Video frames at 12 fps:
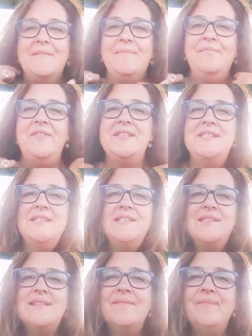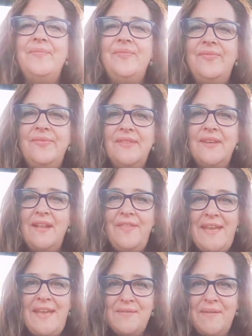This is.
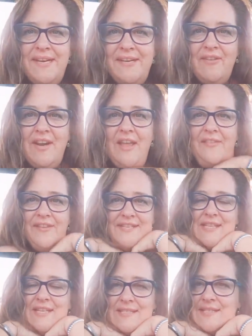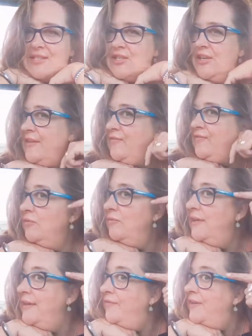Thanks, Rita. I like these glasses too. They've got
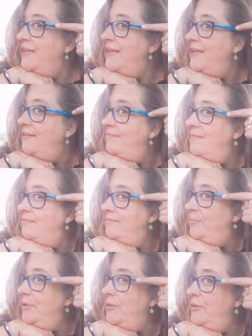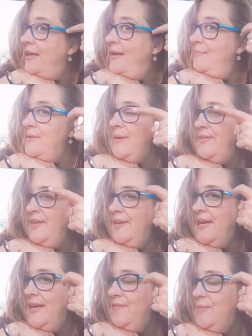really funky blue arms. I mean, they're
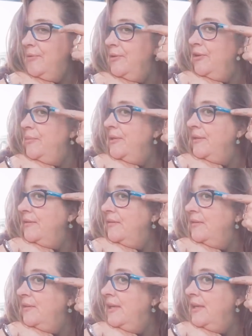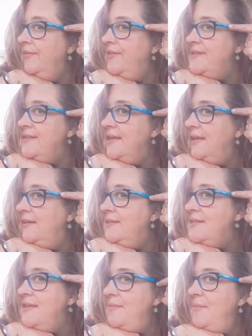navy blue, but I like this colour.
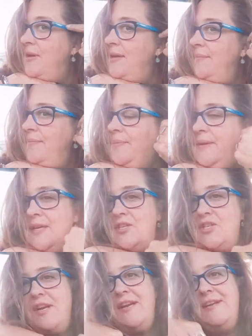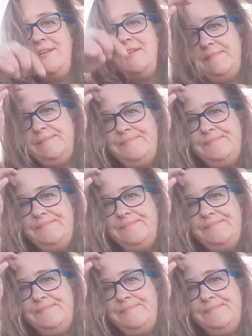It's like my KitchenAid.